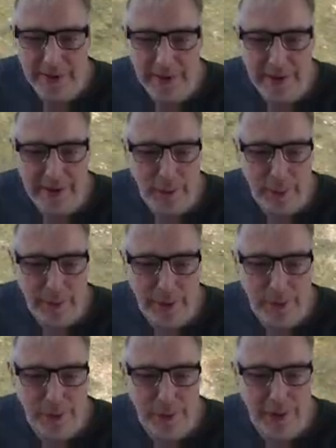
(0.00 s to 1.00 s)
Again, we
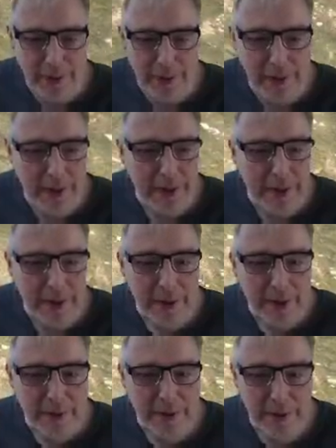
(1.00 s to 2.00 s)
bounced one.
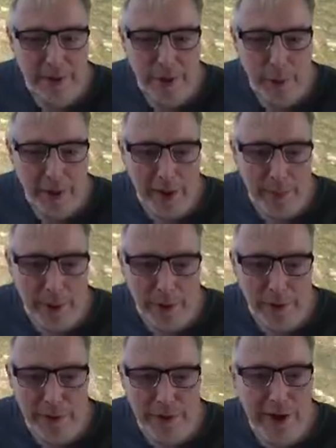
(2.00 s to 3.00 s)
Doing well. It's
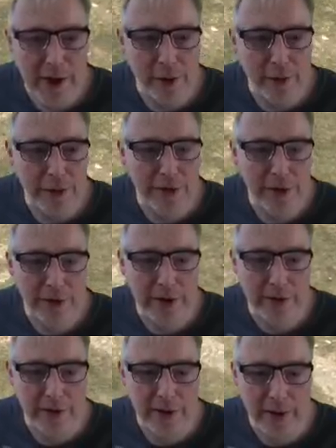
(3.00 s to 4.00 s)
bounced 3 on the turret,
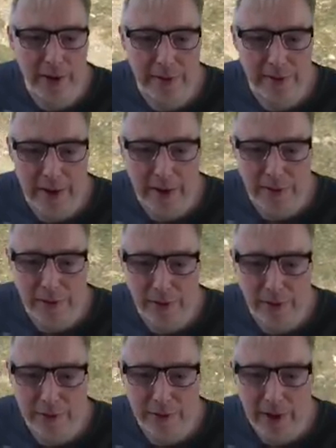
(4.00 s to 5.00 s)
actually. It's an
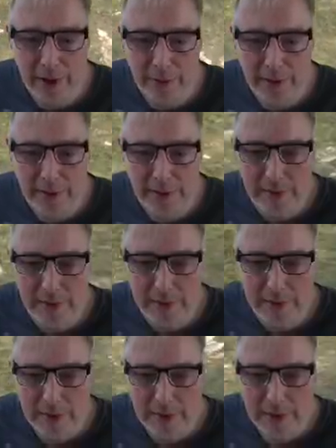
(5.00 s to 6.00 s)
extraordinary game, this.
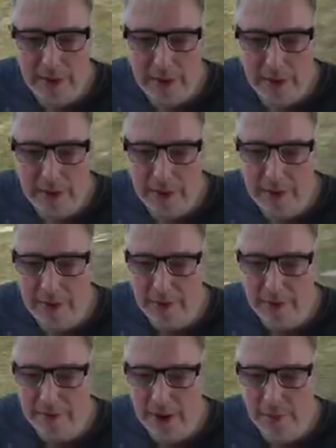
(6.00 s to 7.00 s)

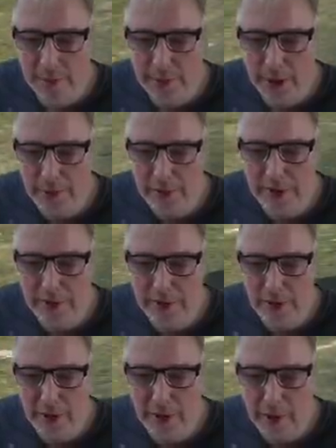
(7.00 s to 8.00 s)
In terms of bounces, you
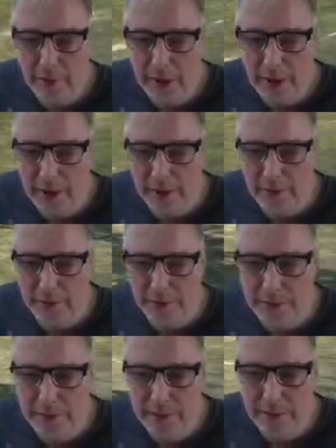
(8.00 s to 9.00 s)
don't get that many.
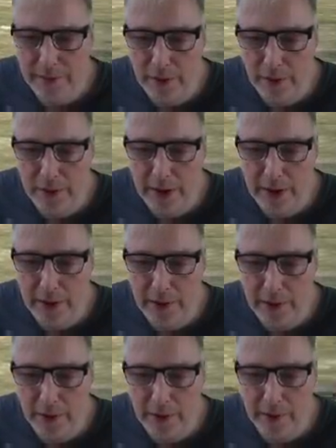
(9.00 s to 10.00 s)
If you look at it
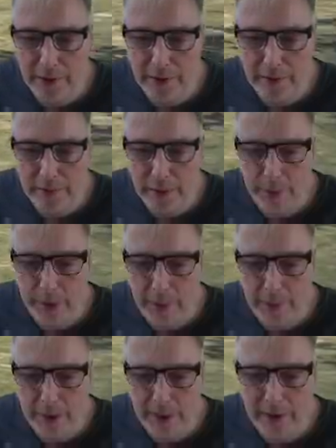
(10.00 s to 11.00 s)
on somewhere like
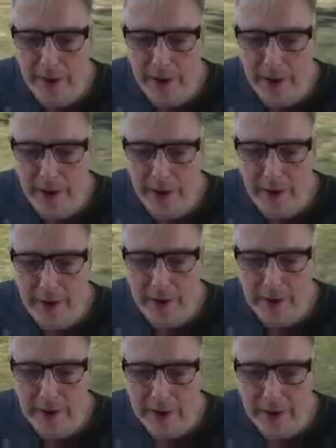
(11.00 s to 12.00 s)
Blitz Hangar,
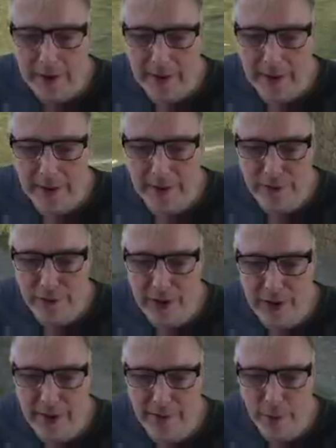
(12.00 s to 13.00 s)
it's
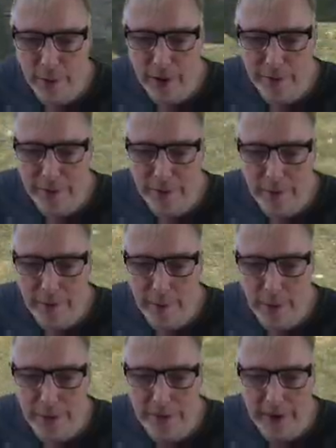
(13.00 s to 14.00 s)
red everywhere for
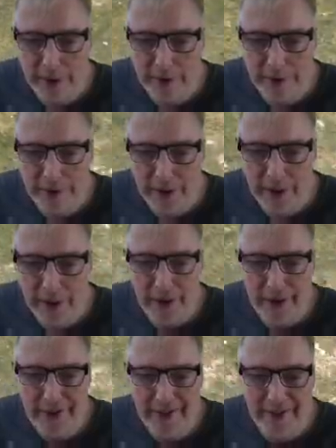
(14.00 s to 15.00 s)
most tanks.
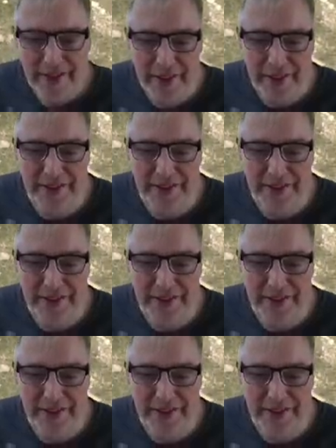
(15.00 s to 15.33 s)
This